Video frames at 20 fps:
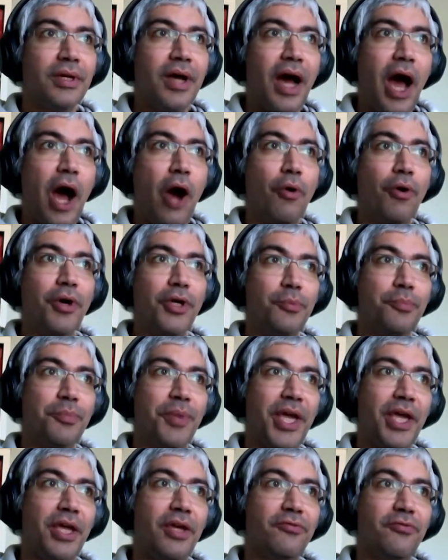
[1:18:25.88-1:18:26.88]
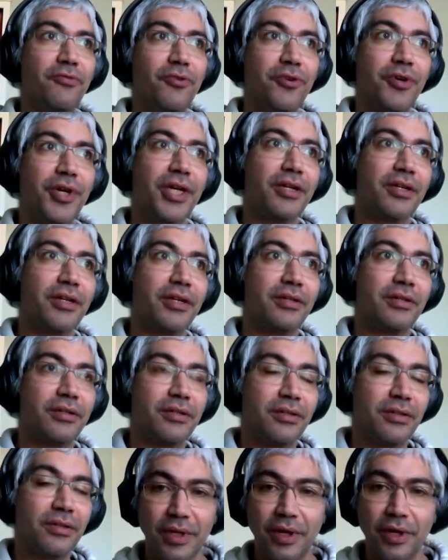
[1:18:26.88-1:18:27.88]
how are you paying for it,
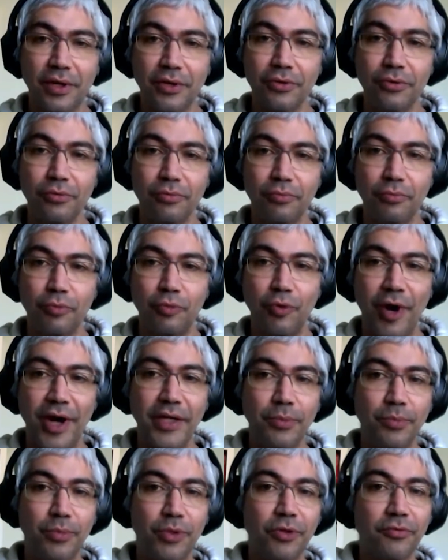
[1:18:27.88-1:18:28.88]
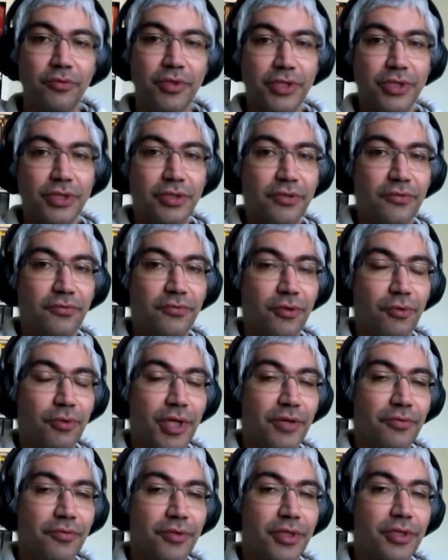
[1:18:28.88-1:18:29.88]
and are you right provisioned for
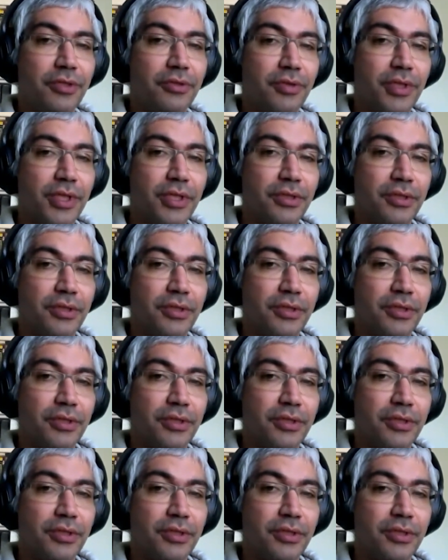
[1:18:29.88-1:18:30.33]
whatever you're trying